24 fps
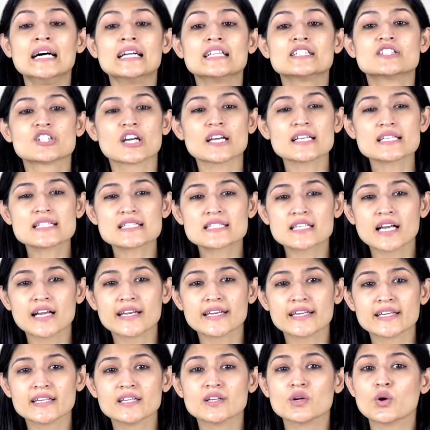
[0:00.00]
Just
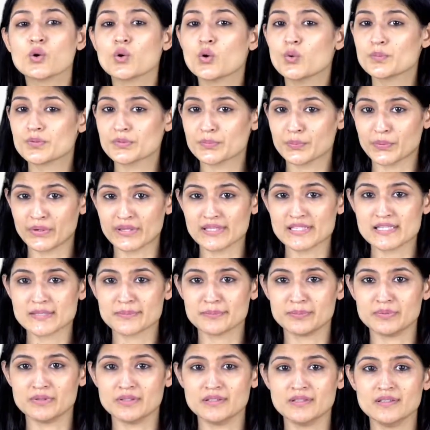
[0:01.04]
studying OOPs
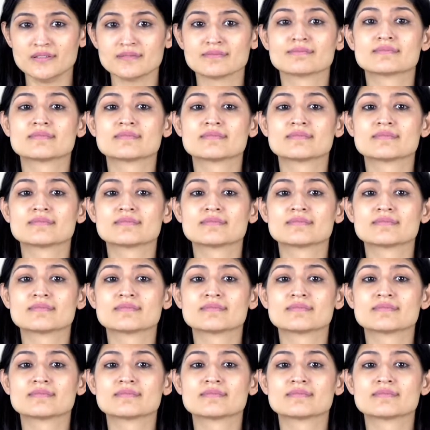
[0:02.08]
principle